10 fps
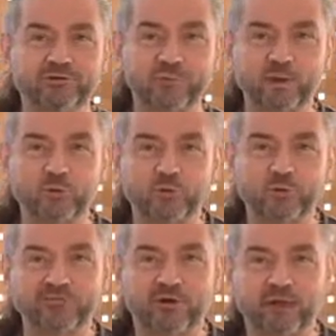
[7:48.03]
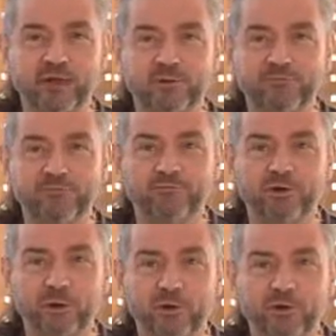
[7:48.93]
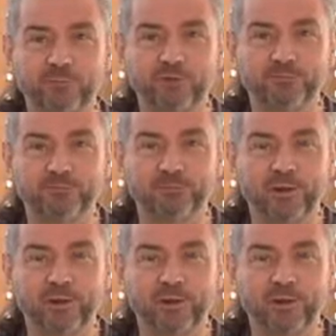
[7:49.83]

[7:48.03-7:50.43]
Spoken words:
Feedback would be very, very welcomed.